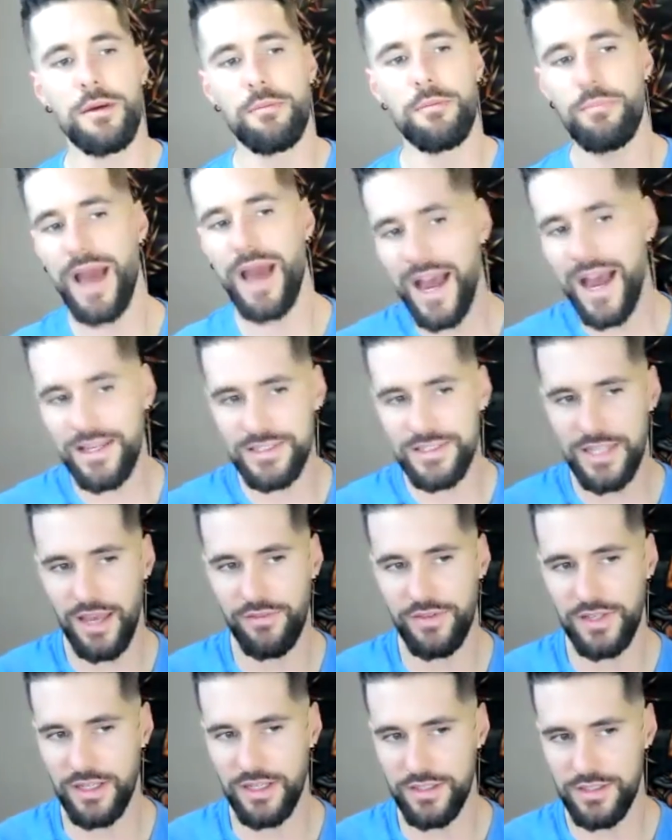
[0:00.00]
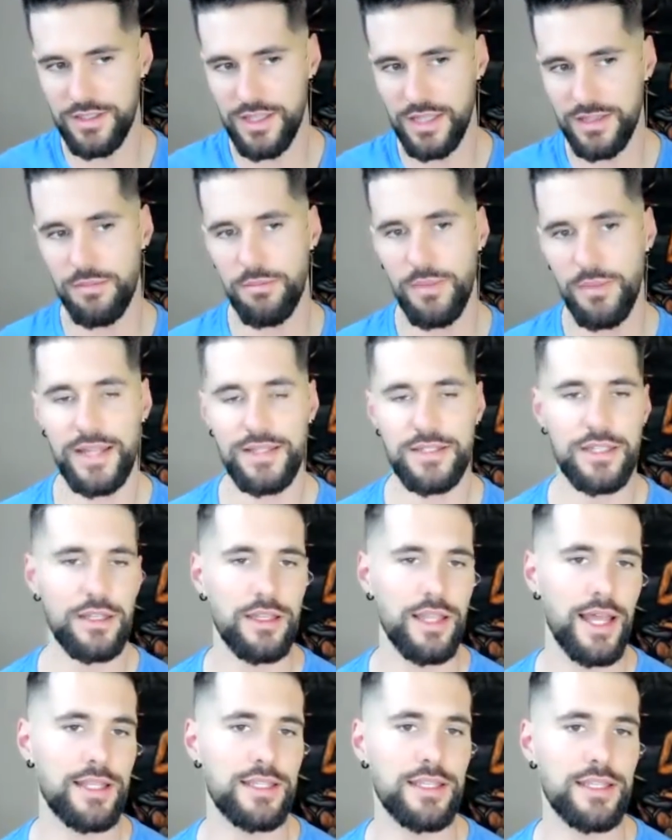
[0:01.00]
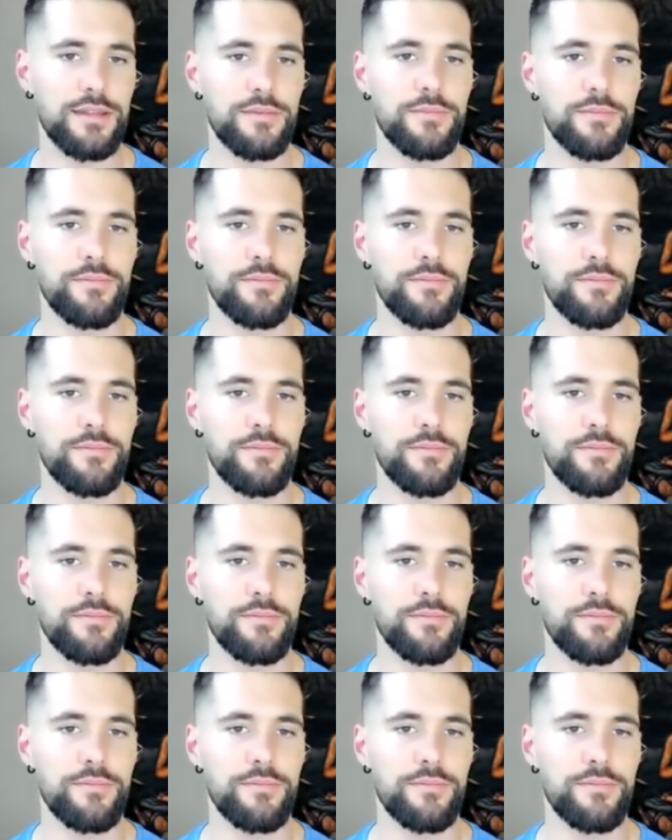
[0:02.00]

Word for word: past evidence that the mind's collected